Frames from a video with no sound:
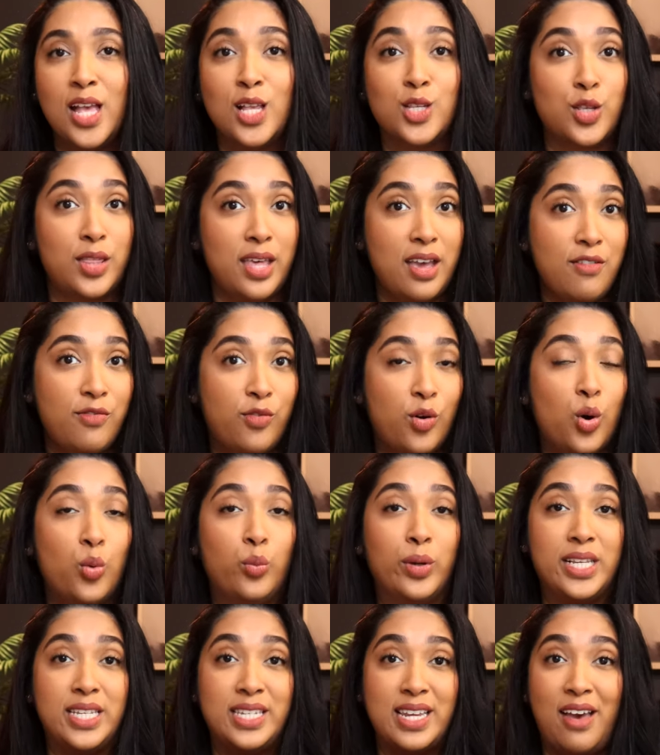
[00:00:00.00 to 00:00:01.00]
So therefore,
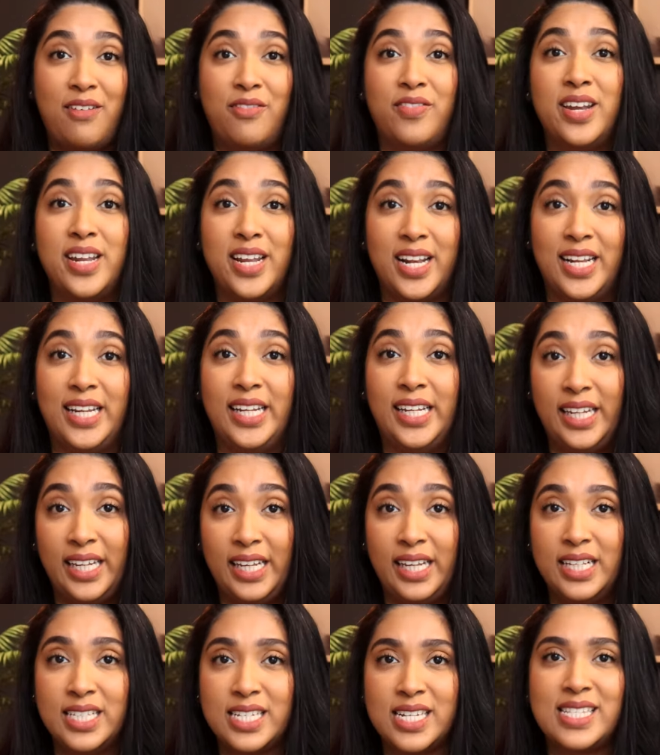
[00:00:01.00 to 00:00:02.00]
we definitely
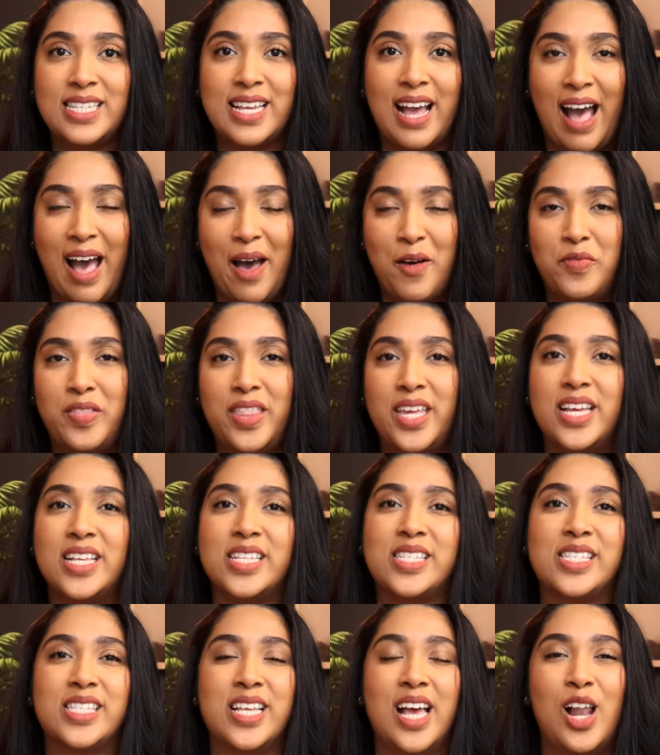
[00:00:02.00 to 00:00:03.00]
need to have
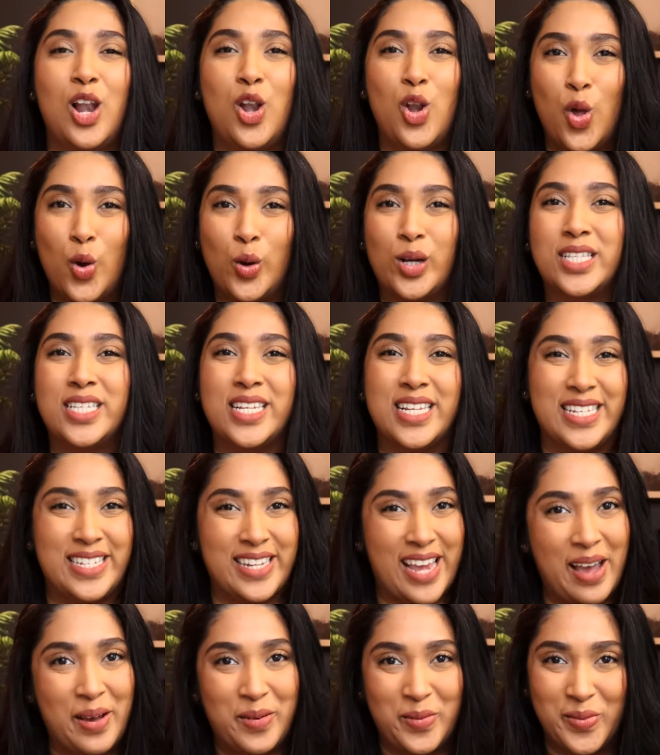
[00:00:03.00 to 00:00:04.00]
this locked
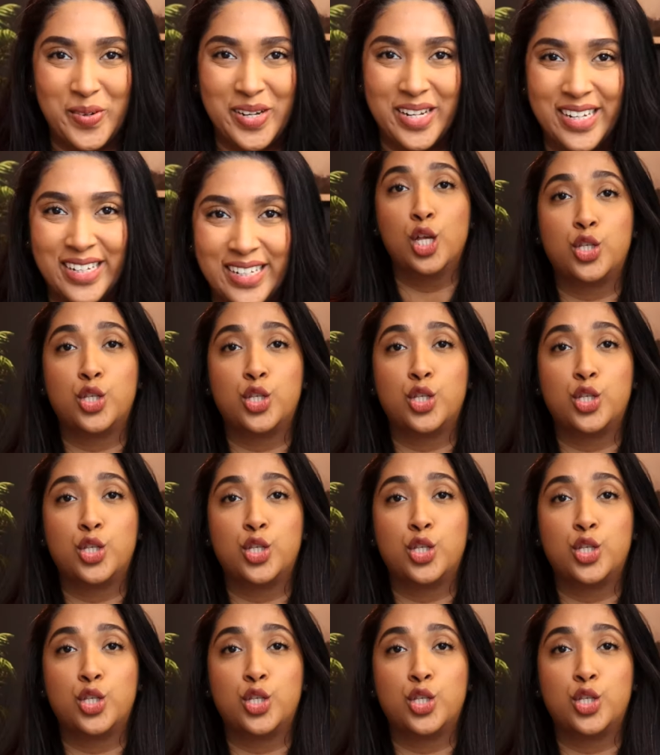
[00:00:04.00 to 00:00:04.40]
down.